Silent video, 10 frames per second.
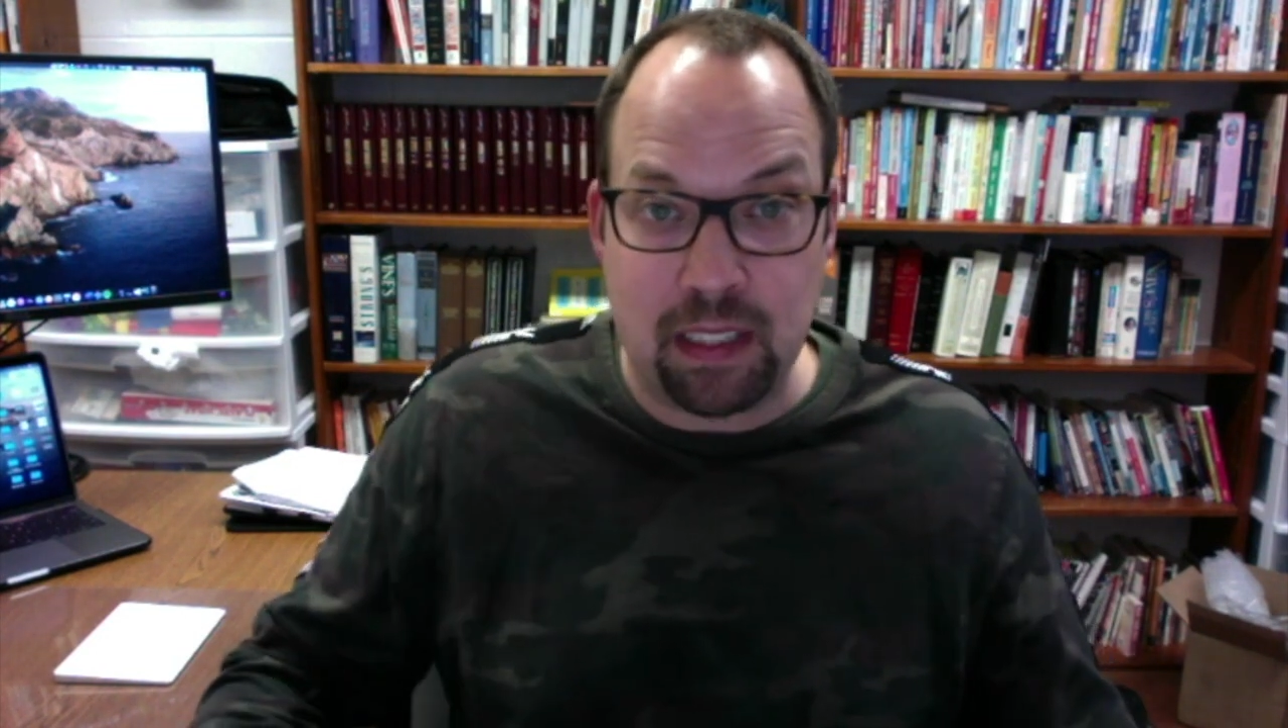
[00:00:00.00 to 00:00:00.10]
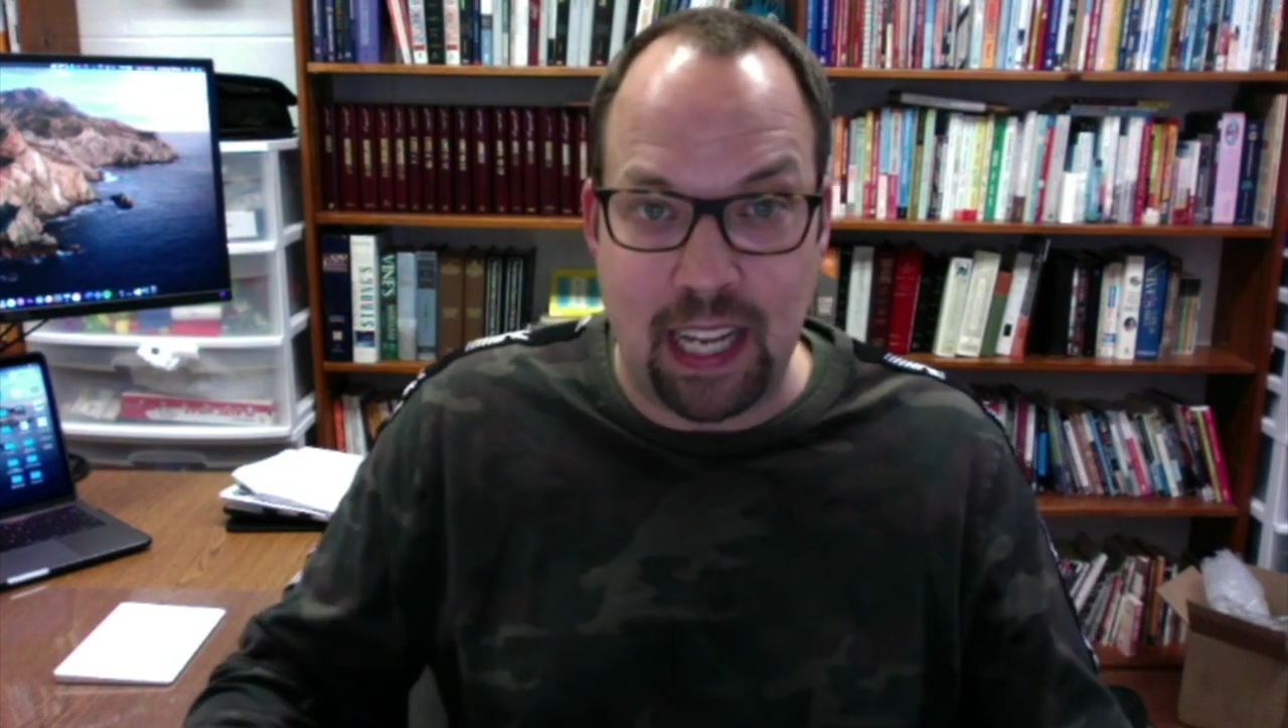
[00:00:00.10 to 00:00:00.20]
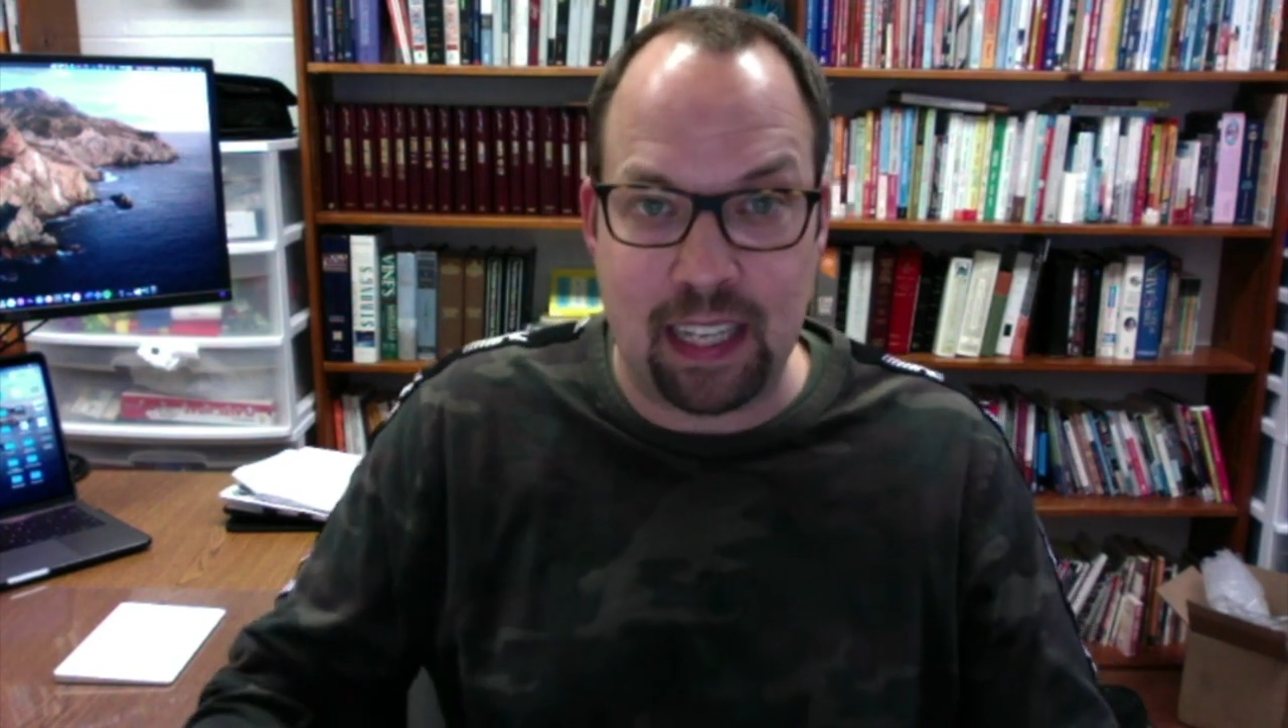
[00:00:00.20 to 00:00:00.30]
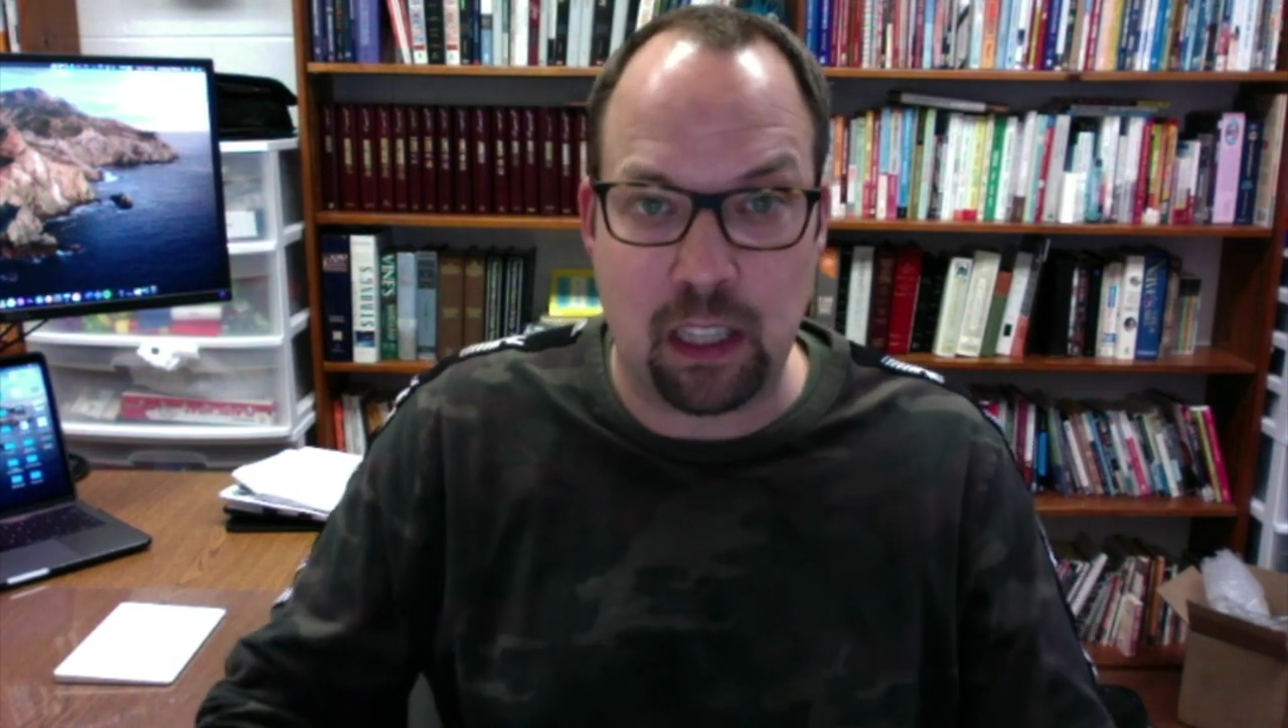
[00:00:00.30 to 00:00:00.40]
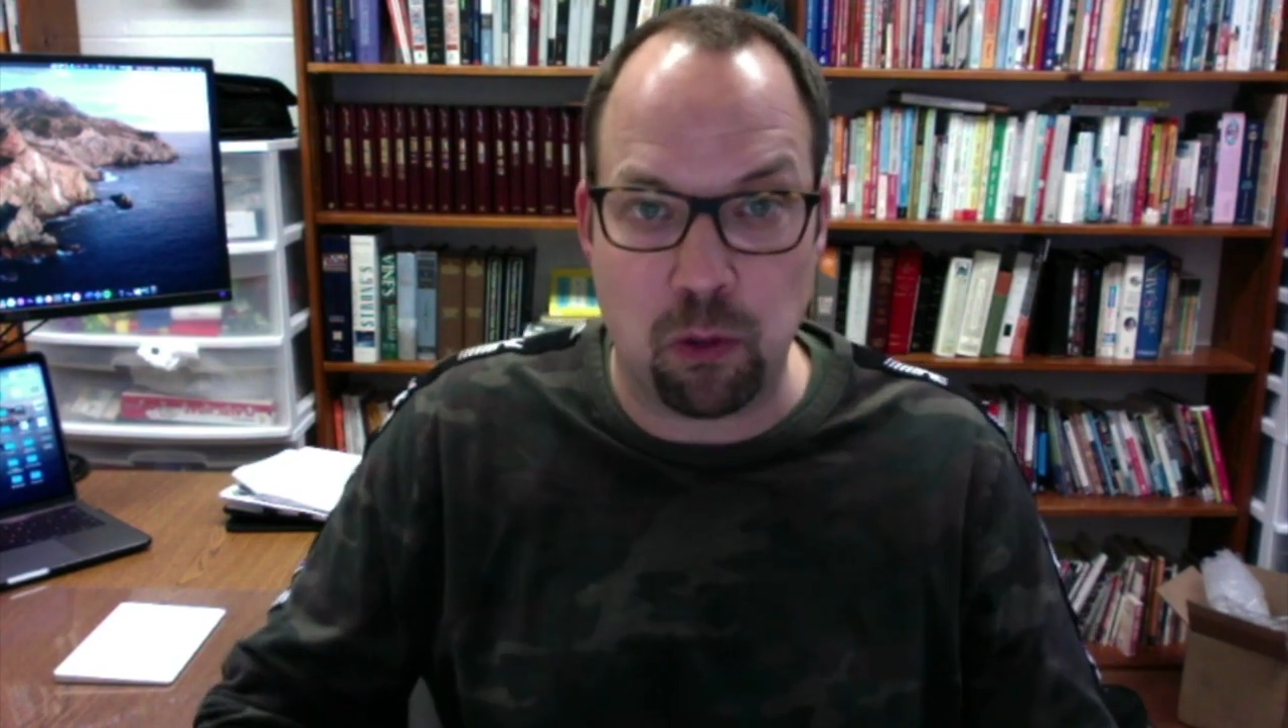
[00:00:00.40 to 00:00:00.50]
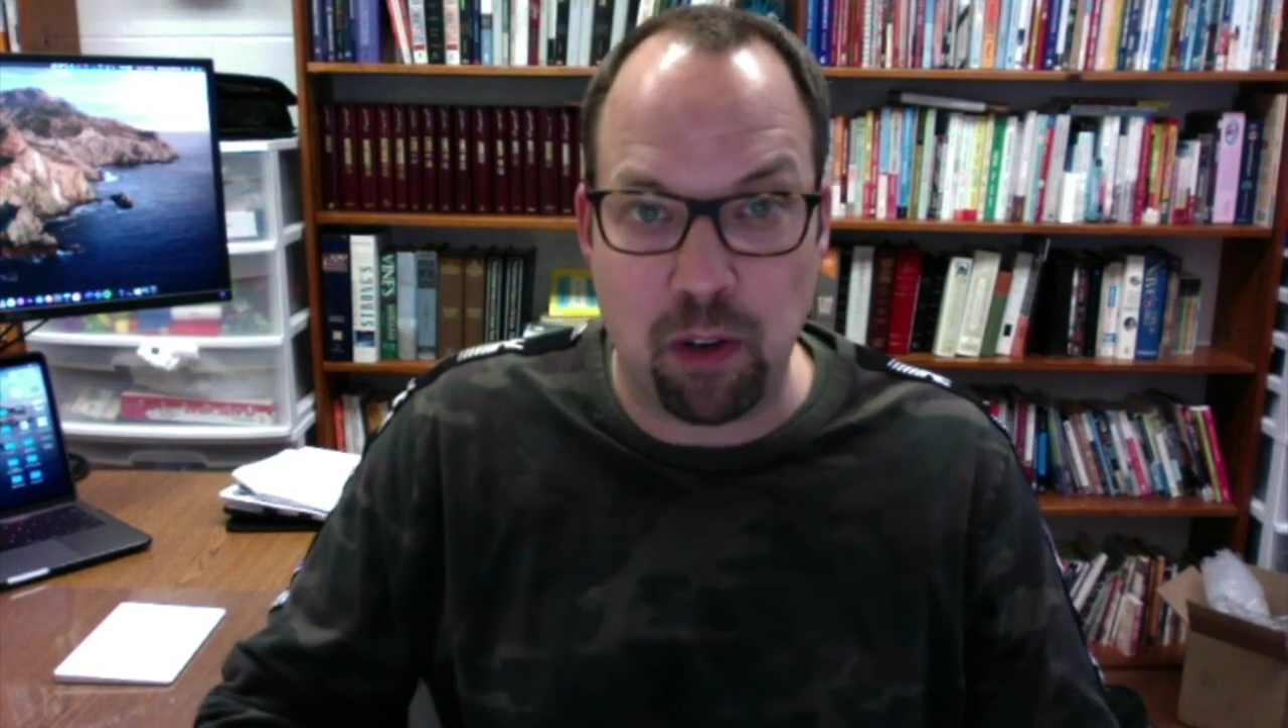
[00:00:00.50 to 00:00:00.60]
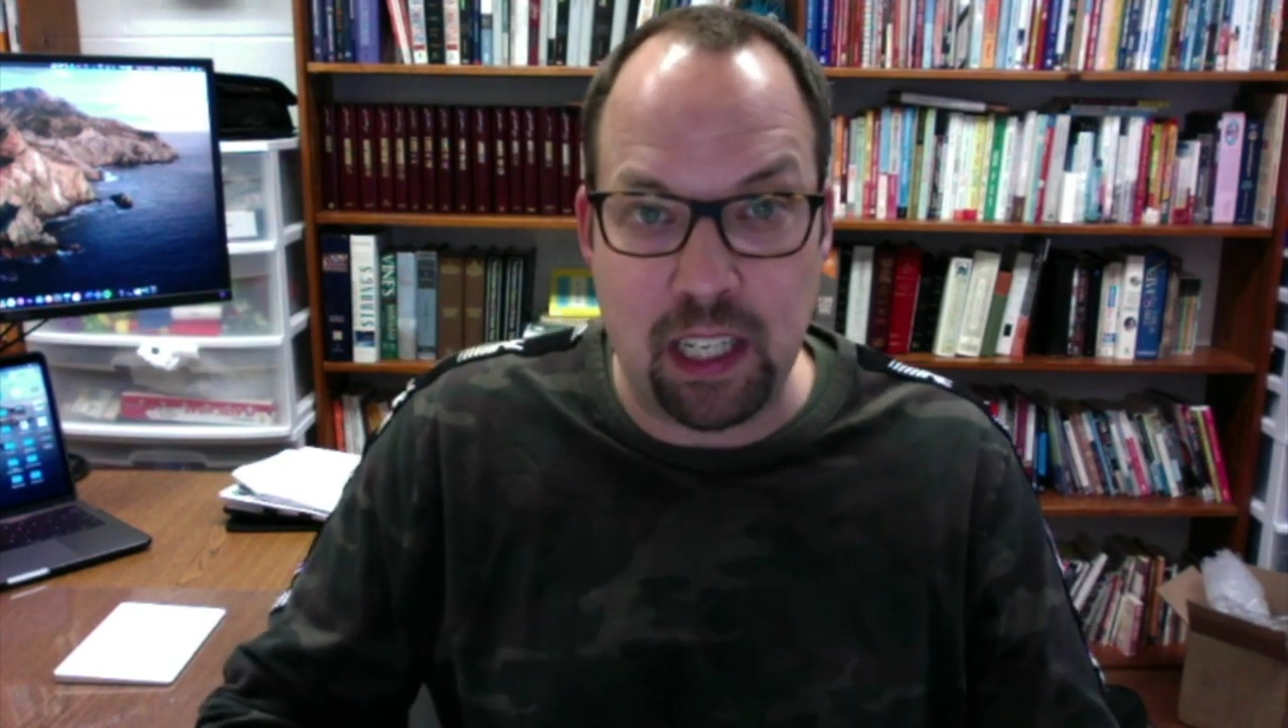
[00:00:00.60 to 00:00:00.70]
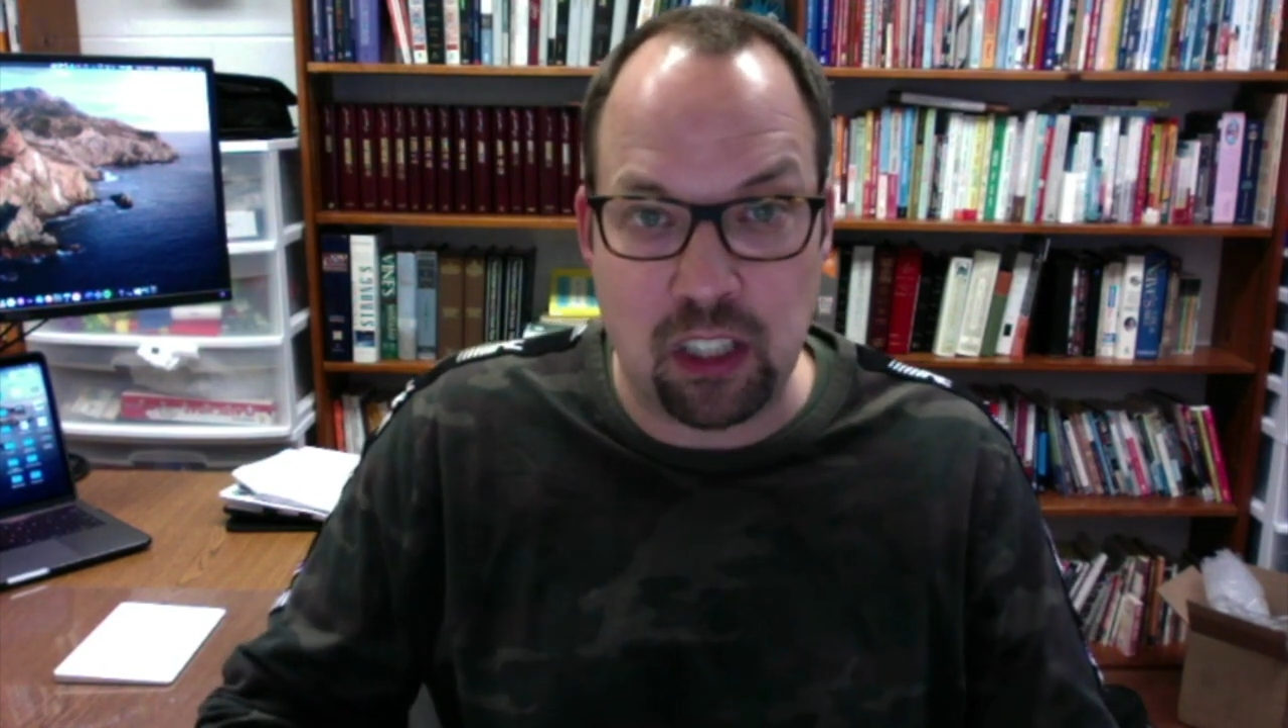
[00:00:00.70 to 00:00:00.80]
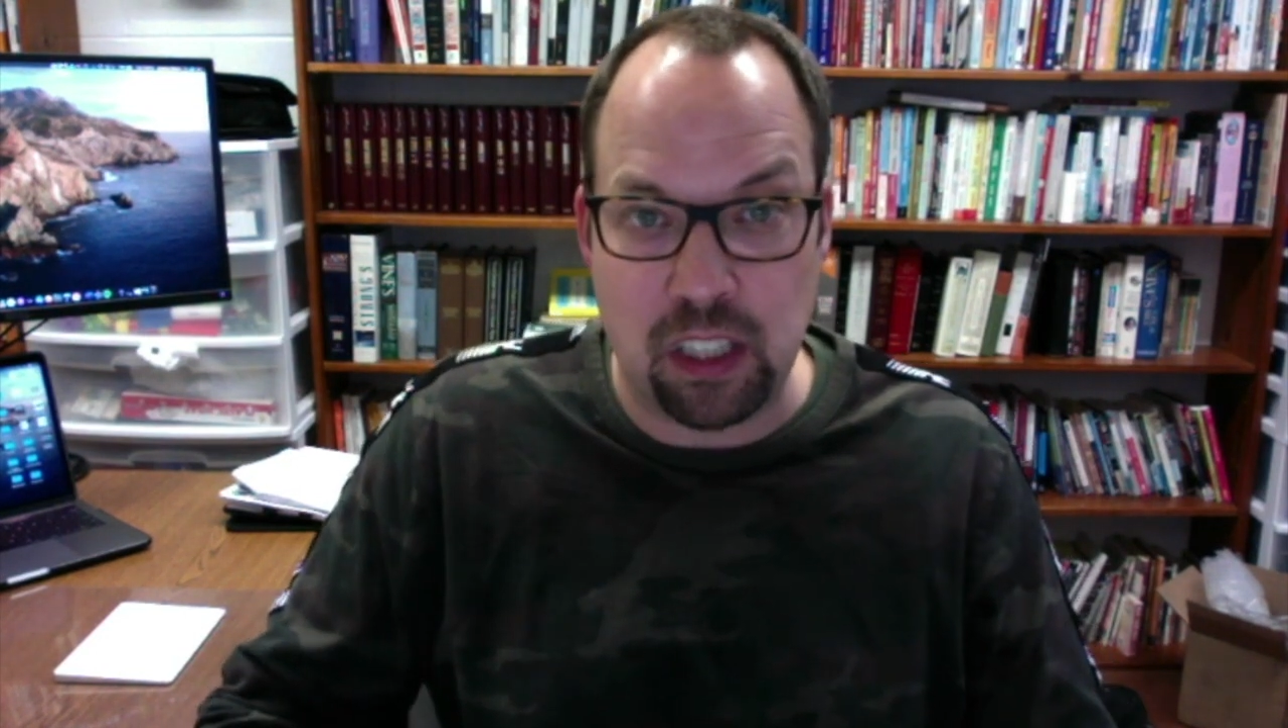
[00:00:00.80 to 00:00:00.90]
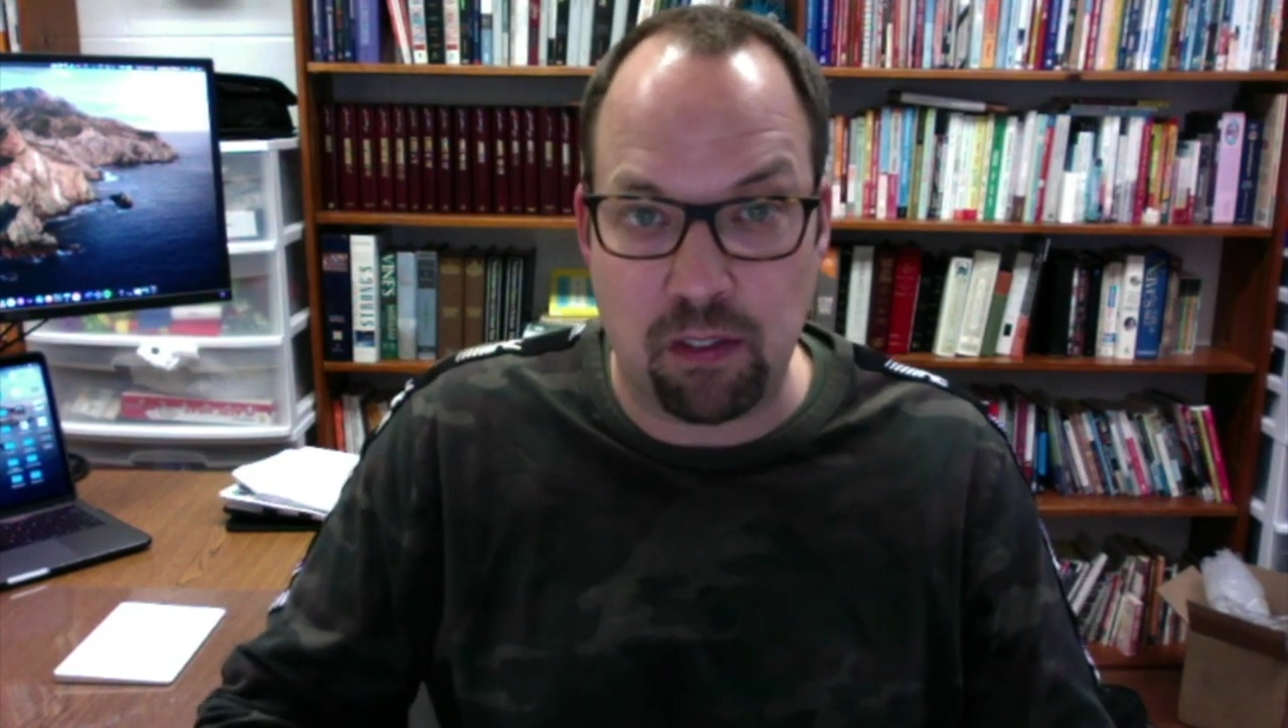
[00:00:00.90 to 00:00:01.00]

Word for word: declaration